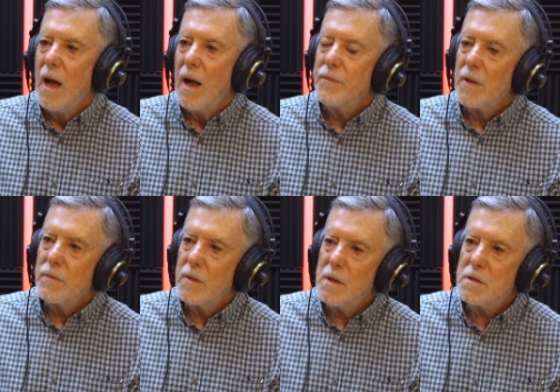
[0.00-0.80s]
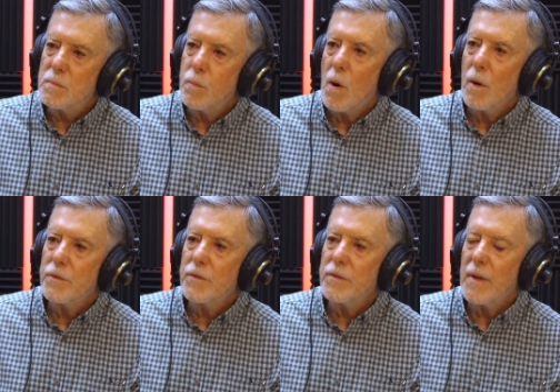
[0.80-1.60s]
and that this
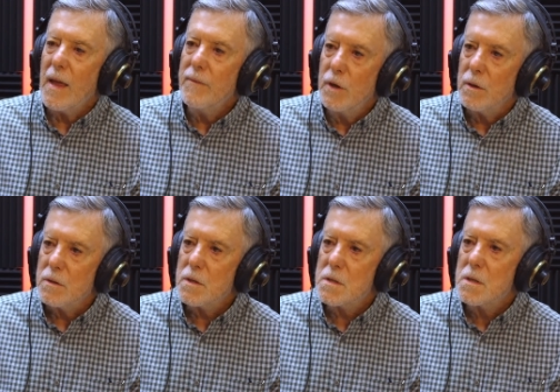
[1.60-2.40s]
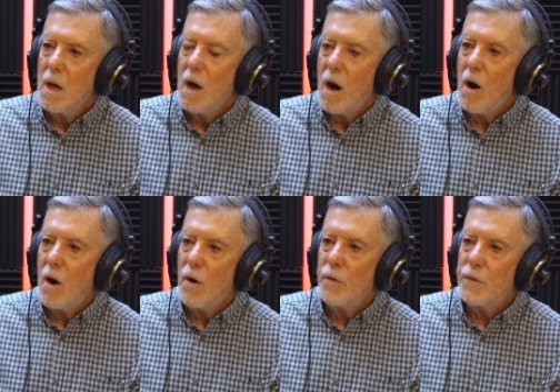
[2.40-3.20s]
was evidence
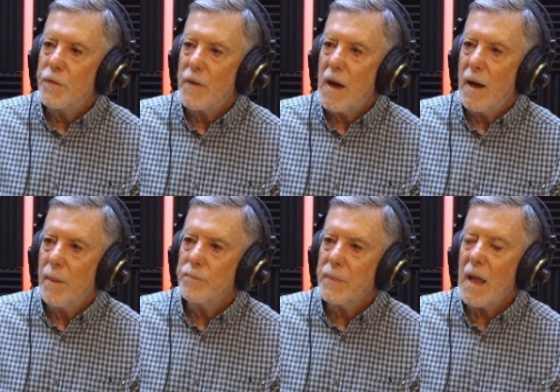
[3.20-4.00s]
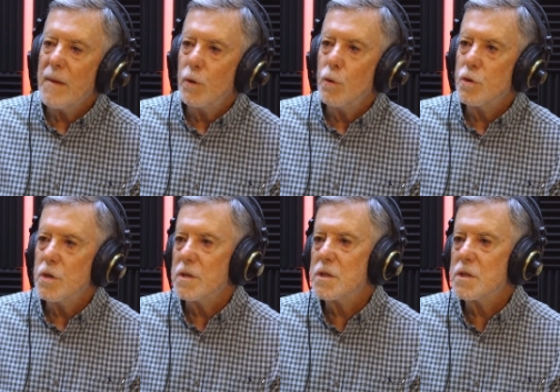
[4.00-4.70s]
of evolution.